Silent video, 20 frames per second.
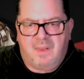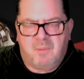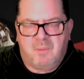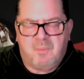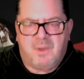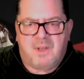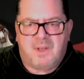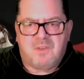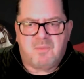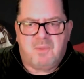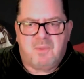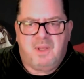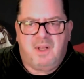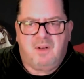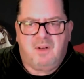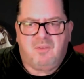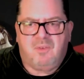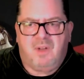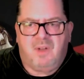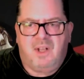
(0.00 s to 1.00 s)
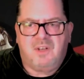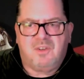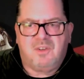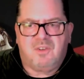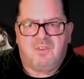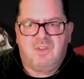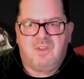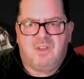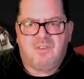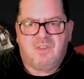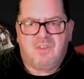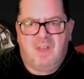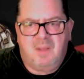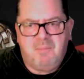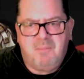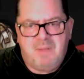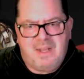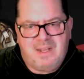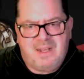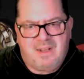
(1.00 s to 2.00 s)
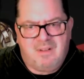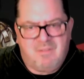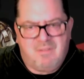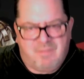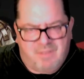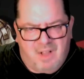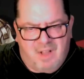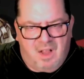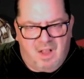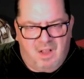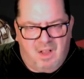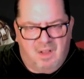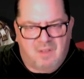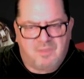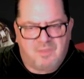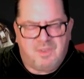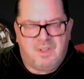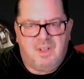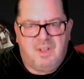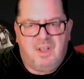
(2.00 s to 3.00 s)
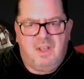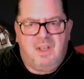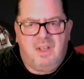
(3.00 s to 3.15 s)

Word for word: the breastplate of righteousness and being involved